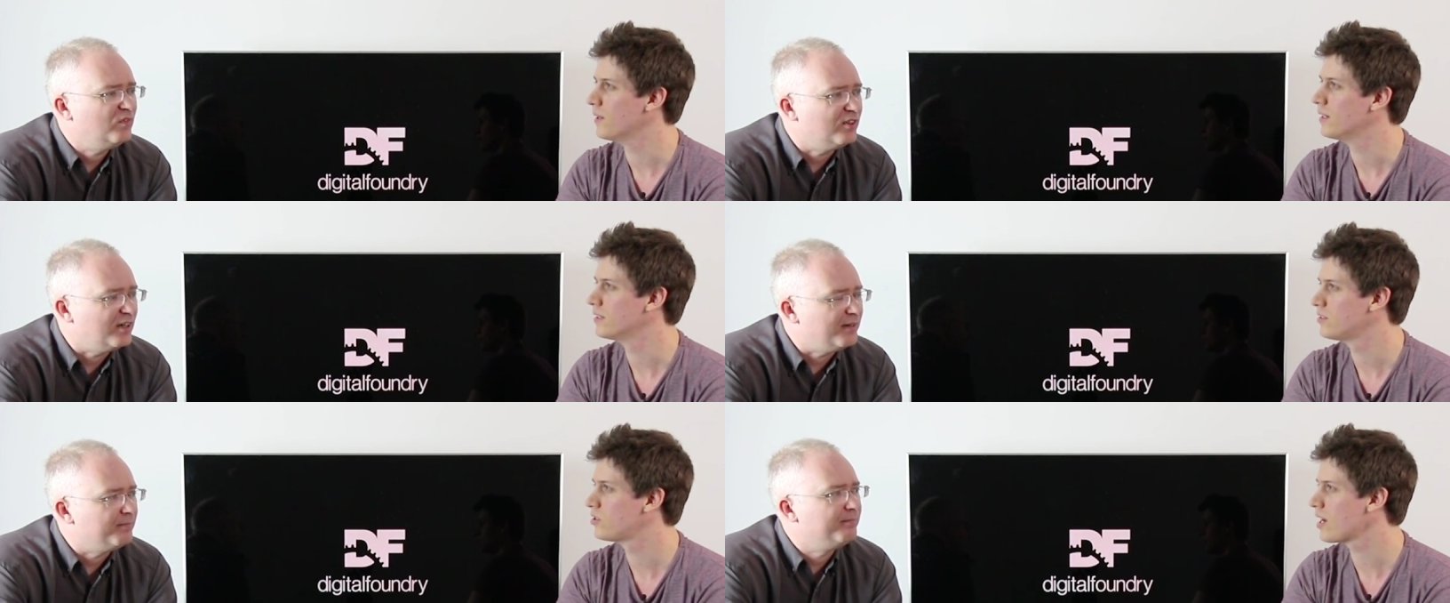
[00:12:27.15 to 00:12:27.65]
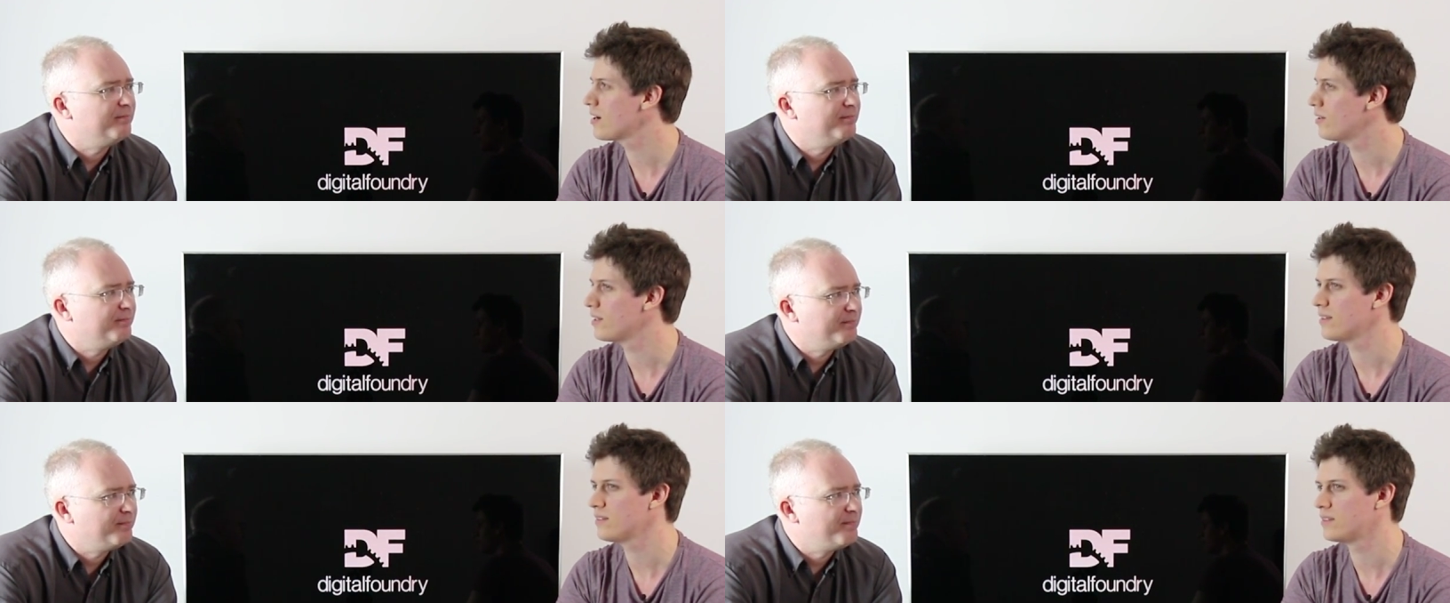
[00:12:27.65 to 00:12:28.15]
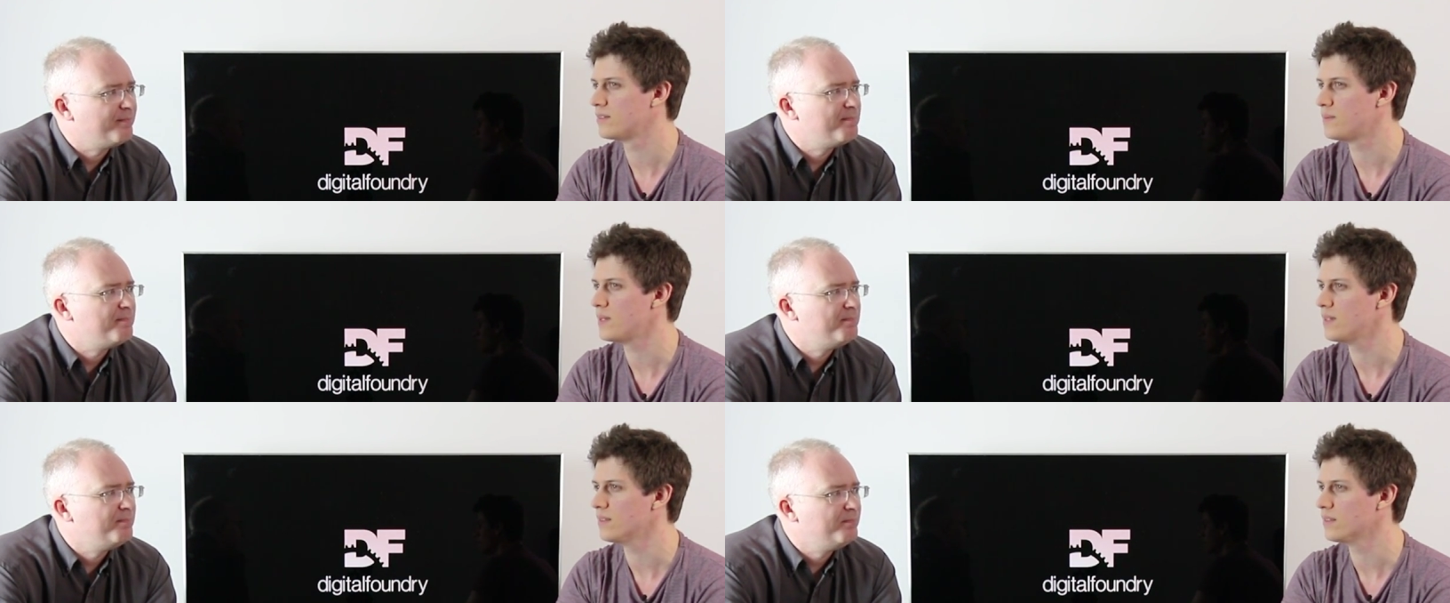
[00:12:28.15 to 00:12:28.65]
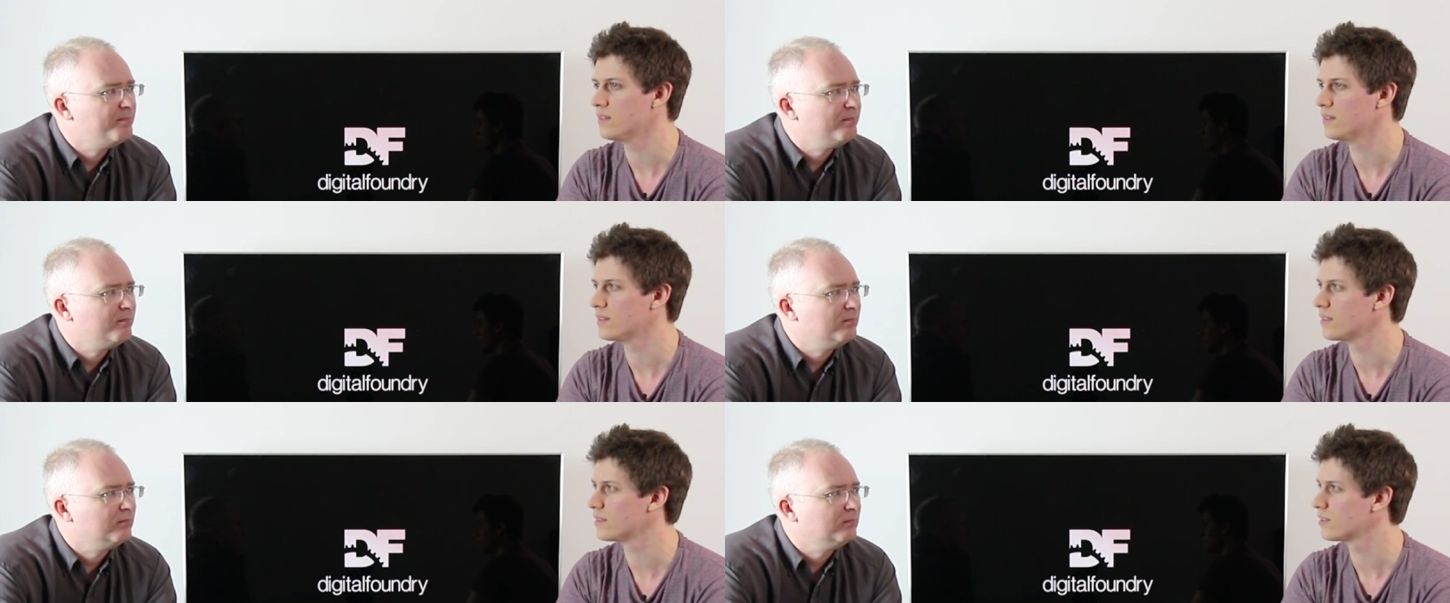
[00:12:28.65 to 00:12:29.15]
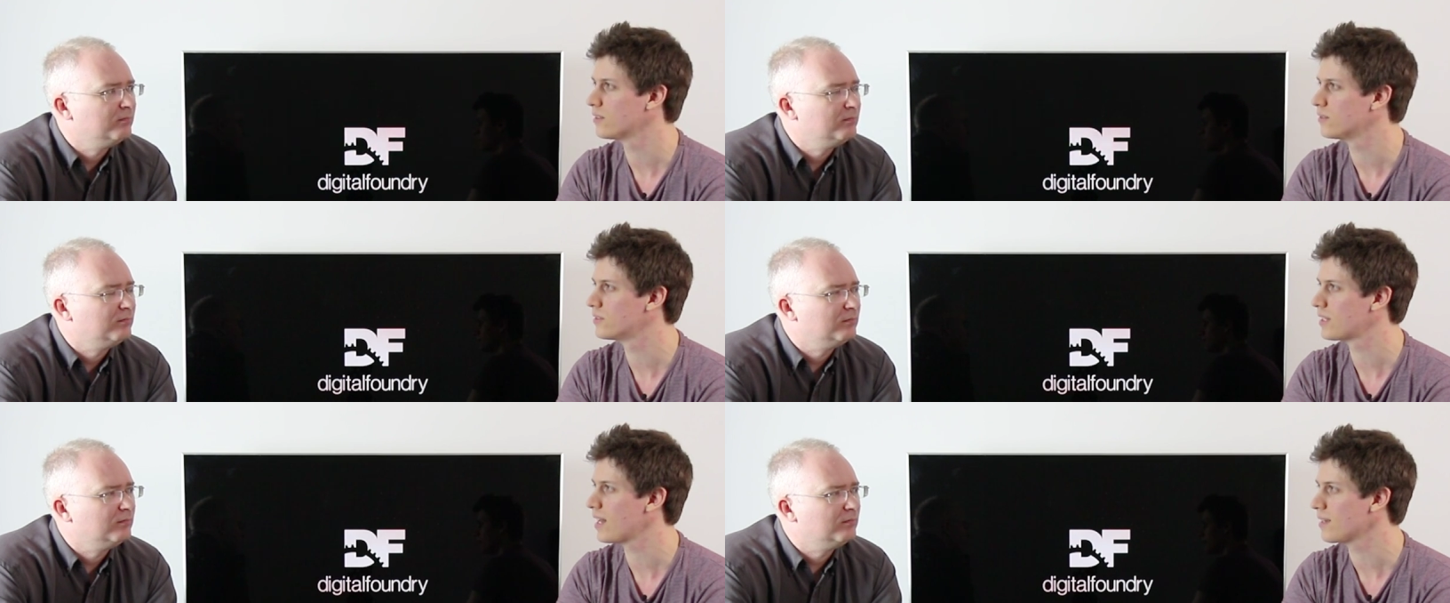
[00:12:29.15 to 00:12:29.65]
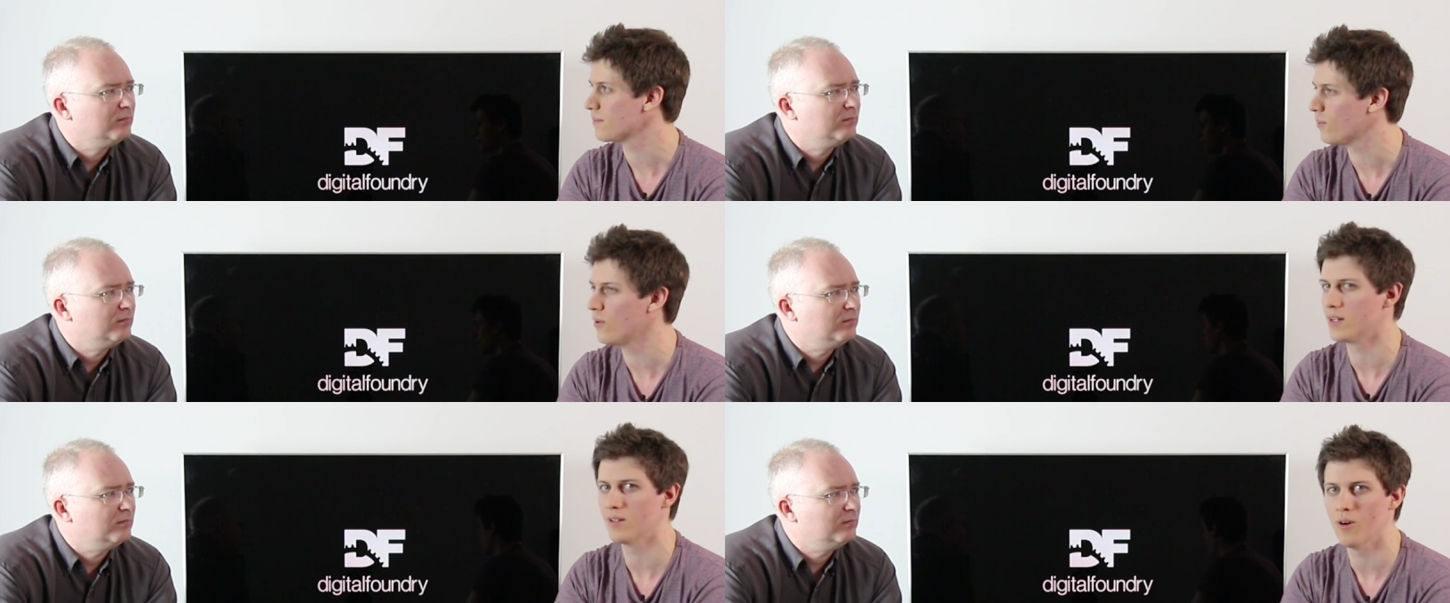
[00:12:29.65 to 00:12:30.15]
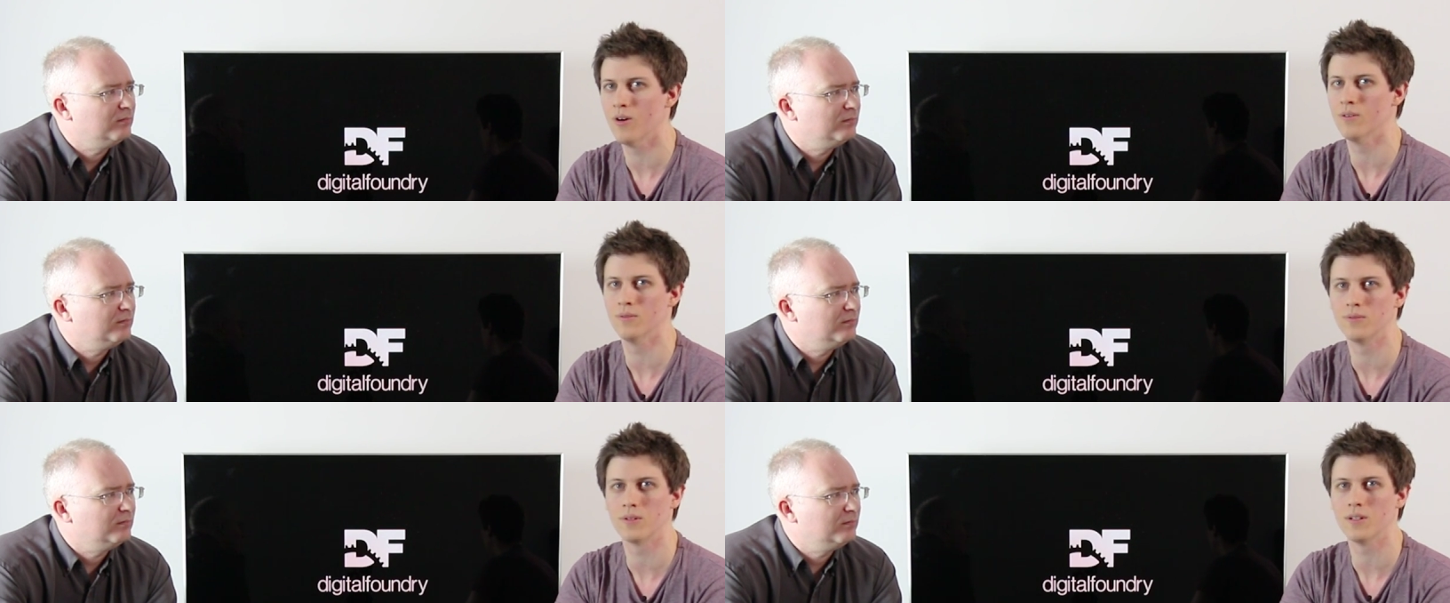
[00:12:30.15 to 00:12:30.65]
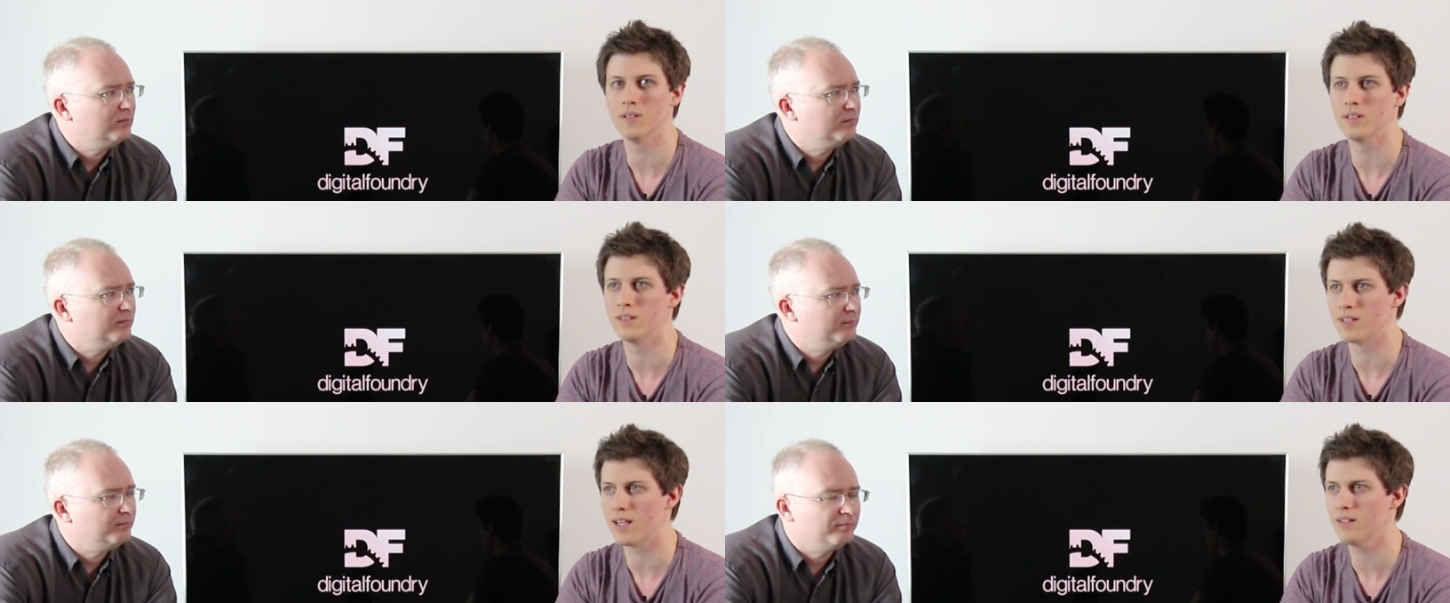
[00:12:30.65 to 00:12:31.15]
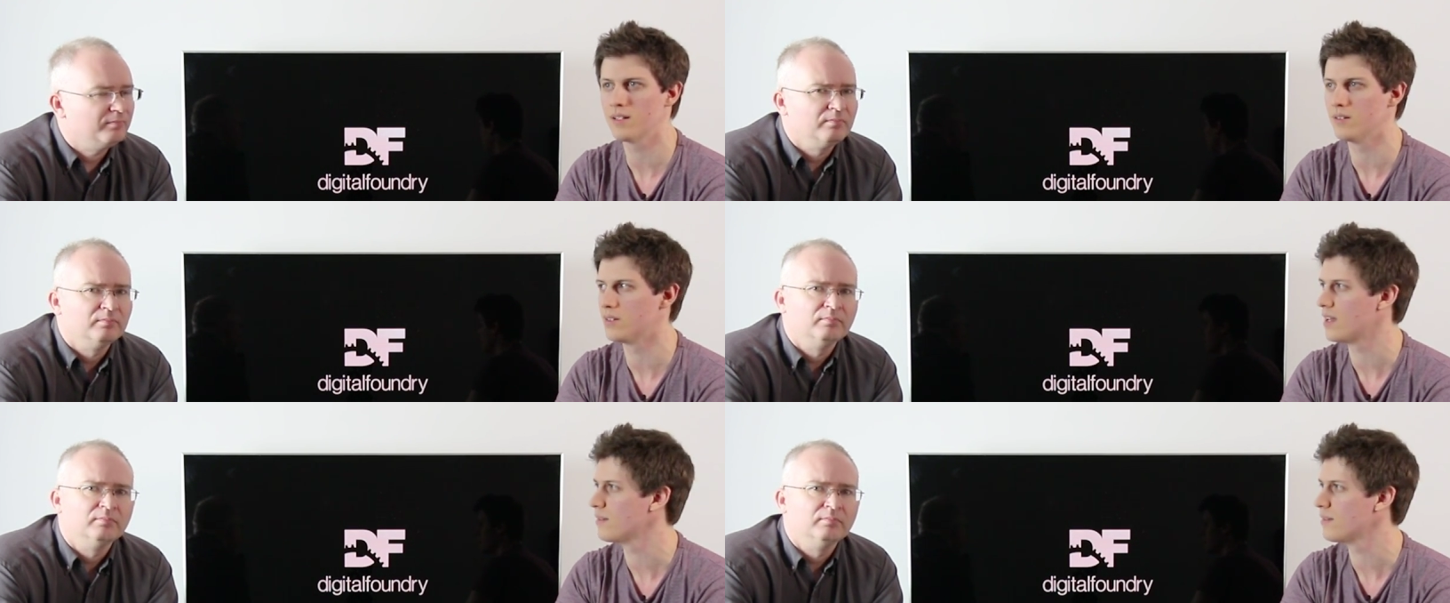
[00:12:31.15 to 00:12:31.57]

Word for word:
Speaker 1: But right. generally, this has been the, the sort of selling point of uh, Nintendo.